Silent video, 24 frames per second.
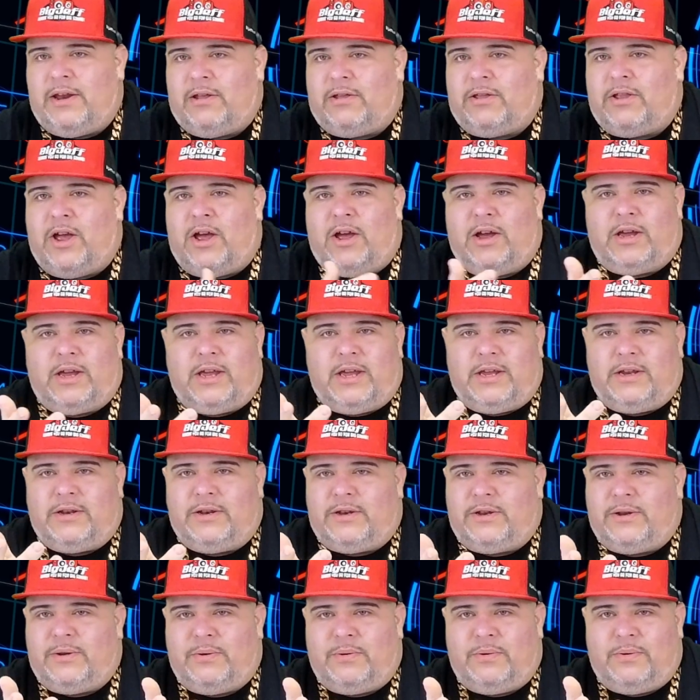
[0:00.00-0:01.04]
to log
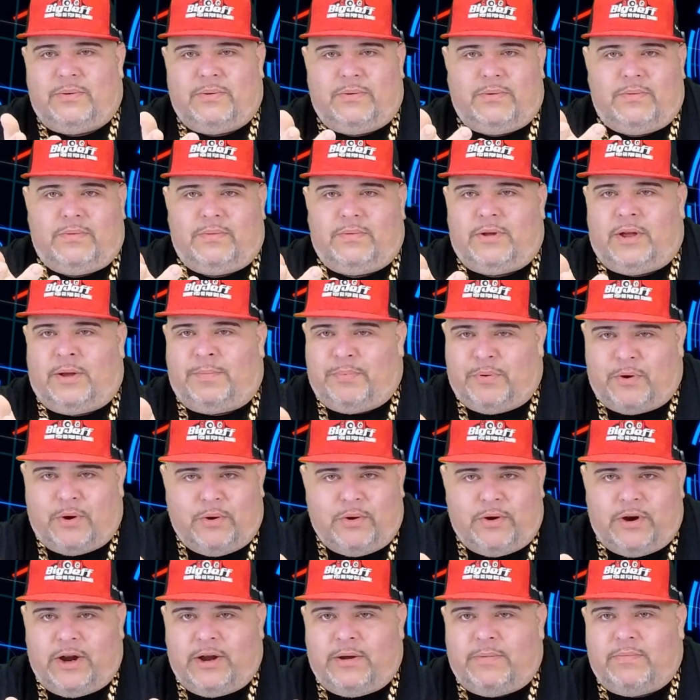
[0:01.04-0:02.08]
into a
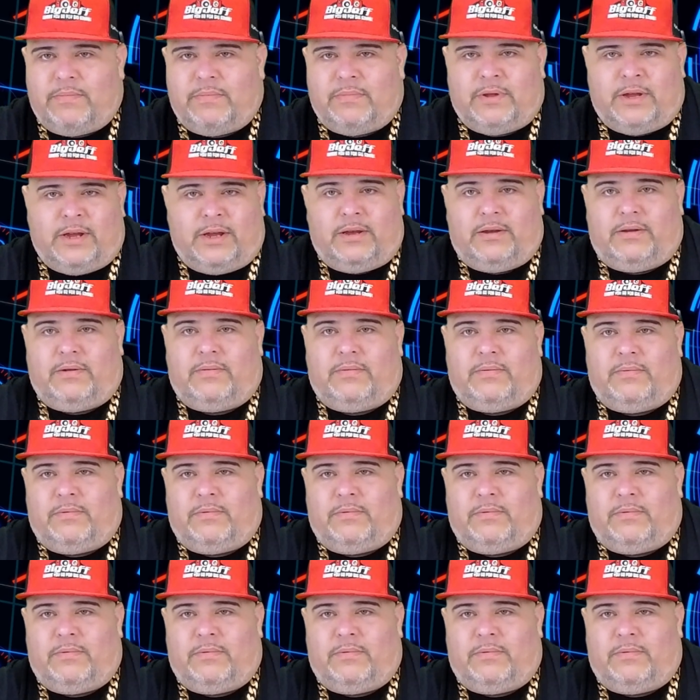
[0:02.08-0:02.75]
program, like